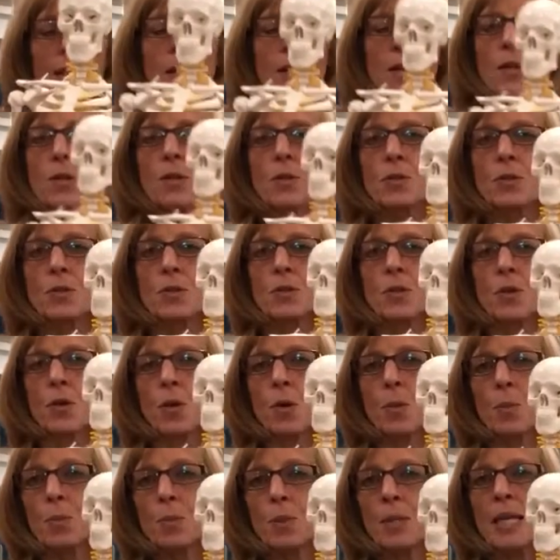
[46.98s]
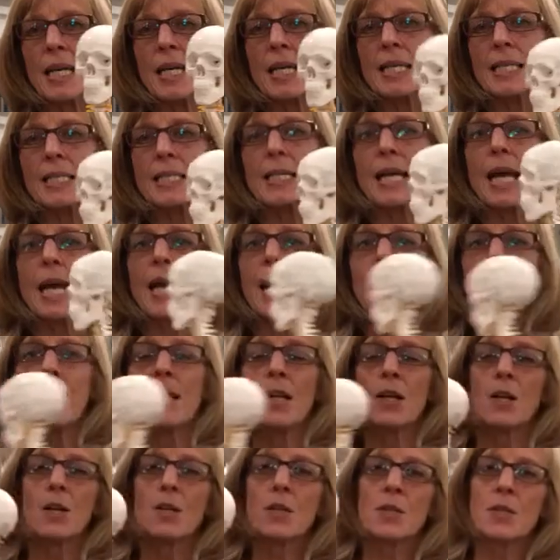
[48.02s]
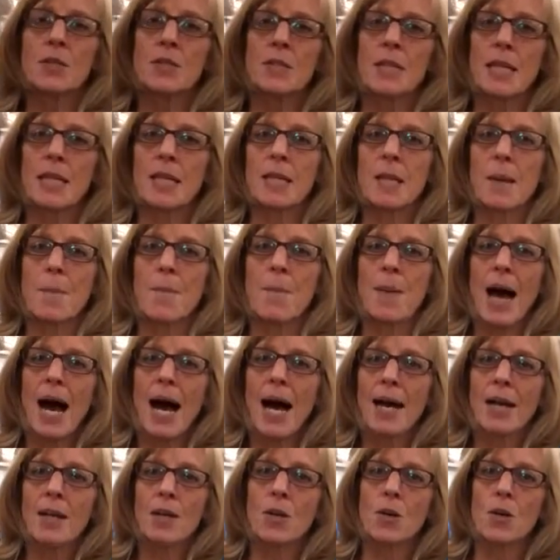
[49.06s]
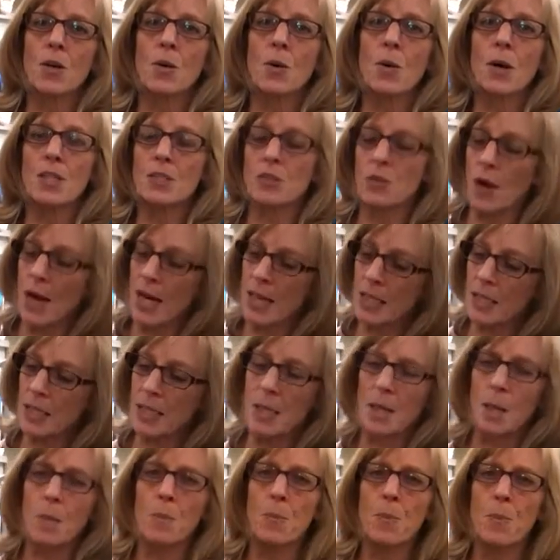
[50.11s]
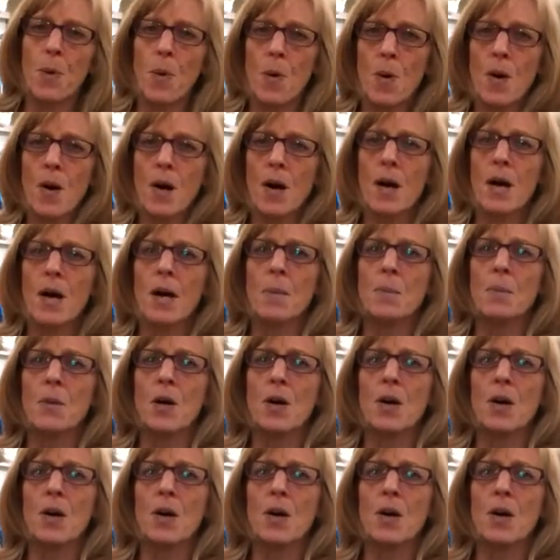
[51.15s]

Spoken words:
it includes your obliques, it includes in the back your quadratus lumborum,